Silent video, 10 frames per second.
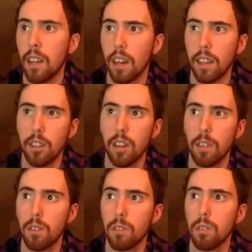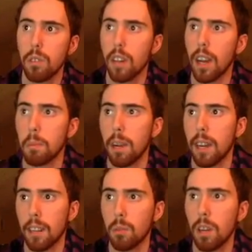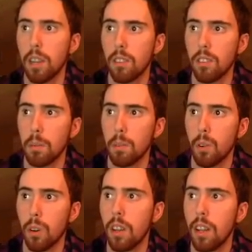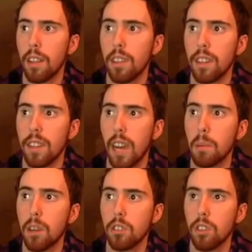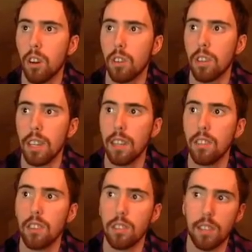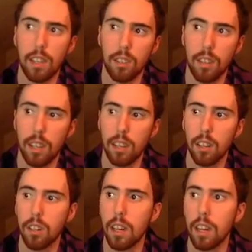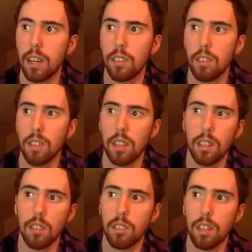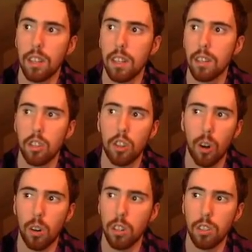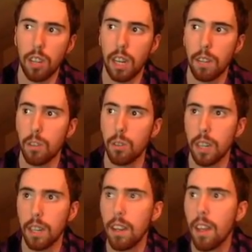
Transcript: Uh, the Kleptos do a knockback. That's why, as I said before, the Talbuks are the easiest things to kill. Uh, as I said, this the, the charge is kind of annoying.